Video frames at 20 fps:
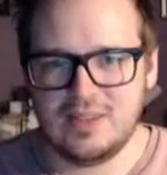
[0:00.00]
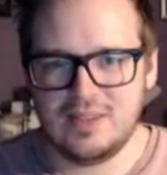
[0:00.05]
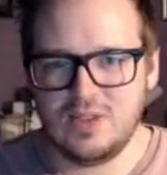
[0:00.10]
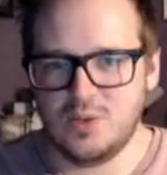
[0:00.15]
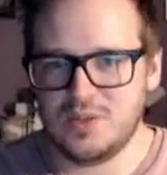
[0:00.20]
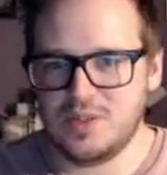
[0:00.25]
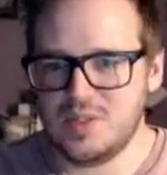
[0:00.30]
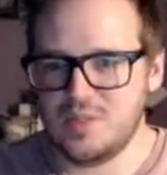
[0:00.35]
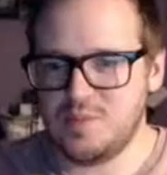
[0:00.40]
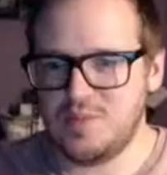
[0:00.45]
i
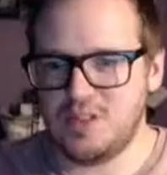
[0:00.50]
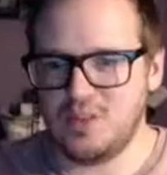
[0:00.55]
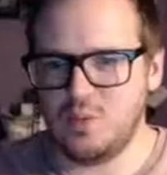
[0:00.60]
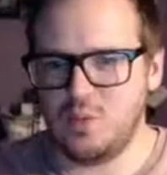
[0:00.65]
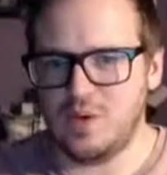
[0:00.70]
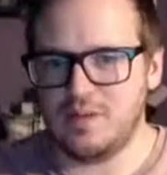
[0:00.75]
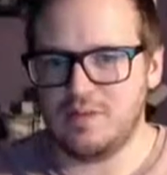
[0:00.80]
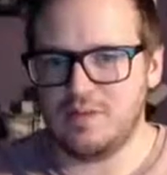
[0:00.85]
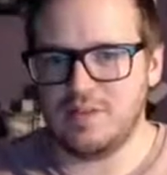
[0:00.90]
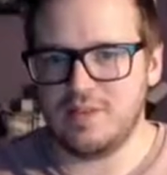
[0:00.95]
will just build
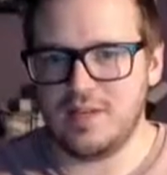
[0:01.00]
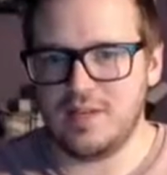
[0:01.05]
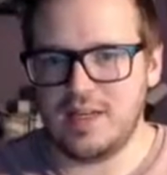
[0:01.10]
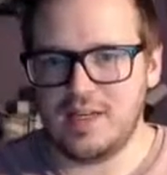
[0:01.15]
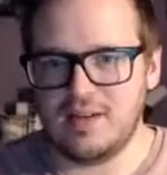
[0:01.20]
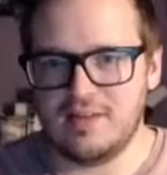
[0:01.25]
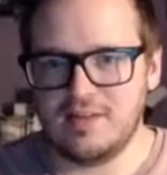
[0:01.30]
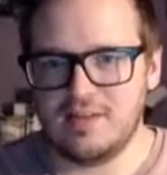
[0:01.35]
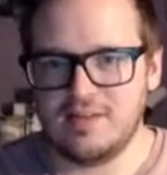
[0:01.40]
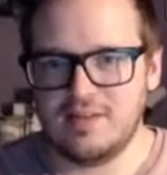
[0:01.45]
one for
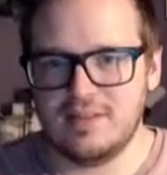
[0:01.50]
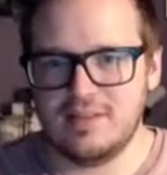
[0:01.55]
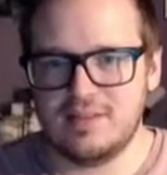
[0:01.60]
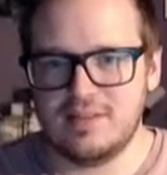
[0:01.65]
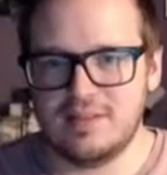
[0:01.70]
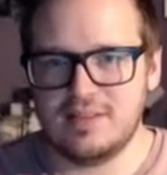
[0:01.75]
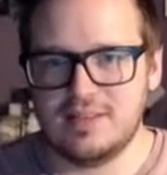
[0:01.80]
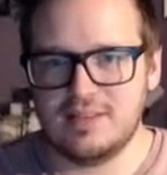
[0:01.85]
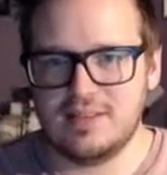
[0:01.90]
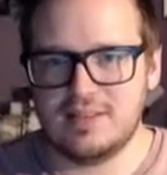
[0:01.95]
now.
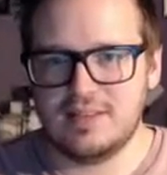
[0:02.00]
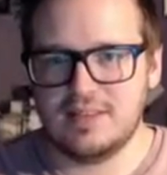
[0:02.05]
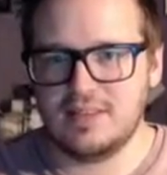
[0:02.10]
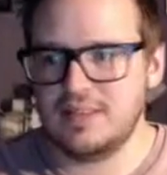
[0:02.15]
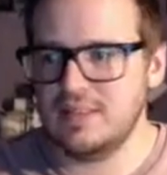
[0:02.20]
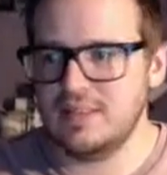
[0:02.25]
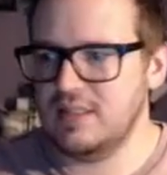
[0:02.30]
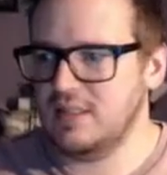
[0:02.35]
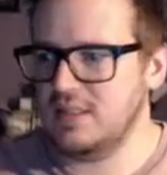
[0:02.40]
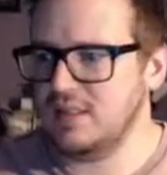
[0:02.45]

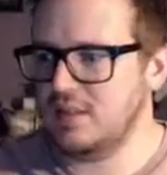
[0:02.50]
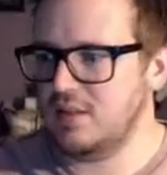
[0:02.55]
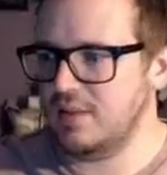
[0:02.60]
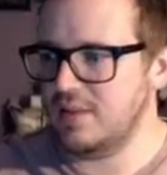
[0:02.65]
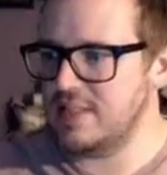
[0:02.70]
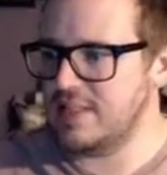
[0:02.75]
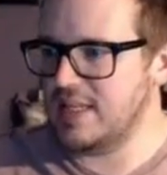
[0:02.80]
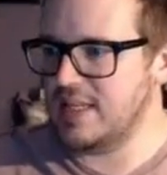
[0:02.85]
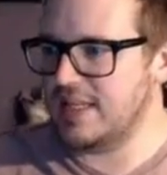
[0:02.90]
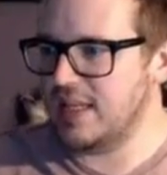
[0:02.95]
Oh,
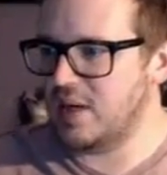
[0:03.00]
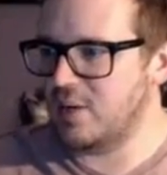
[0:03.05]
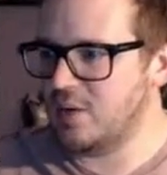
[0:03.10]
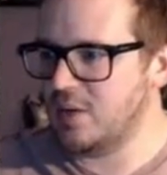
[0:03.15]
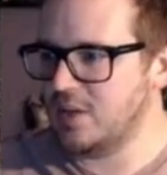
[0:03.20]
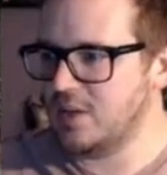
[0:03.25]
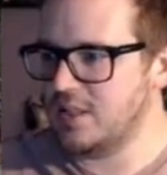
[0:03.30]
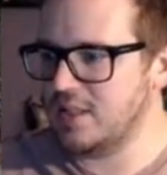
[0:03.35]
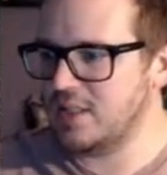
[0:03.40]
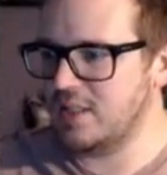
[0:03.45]
does that not
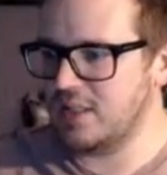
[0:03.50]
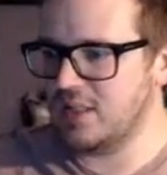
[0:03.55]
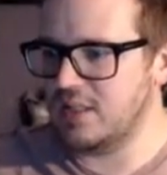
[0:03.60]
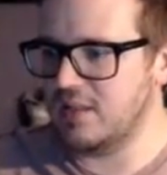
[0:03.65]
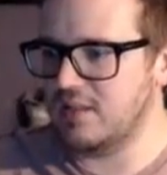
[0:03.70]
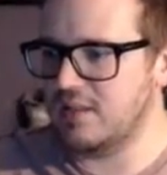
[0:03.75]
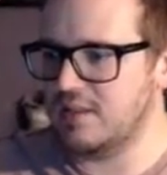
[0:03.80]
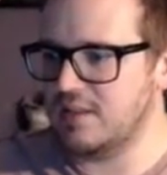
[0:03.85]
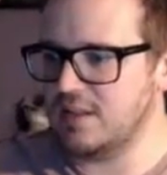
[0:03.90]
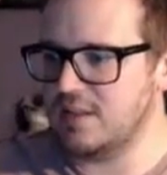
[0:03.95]
work?
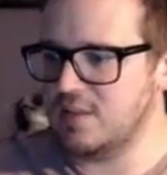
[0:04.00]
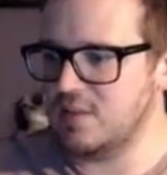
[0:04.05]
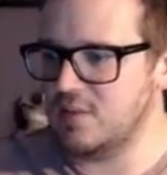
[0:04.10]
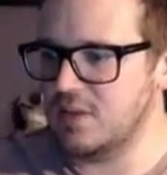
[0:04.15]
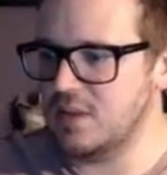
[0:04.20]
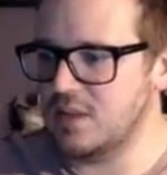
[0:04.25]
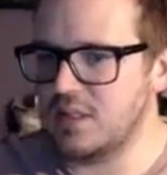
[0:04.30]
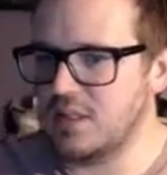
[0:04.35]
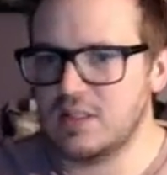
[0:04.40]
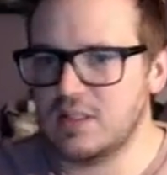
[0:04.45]
Oh, it doesn't
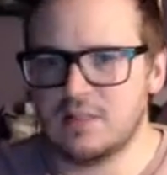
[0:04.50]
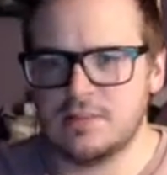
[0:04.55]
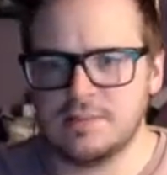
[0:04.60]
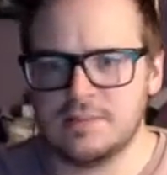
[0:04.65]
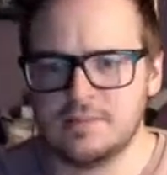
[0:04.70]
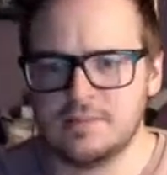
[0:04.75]
work.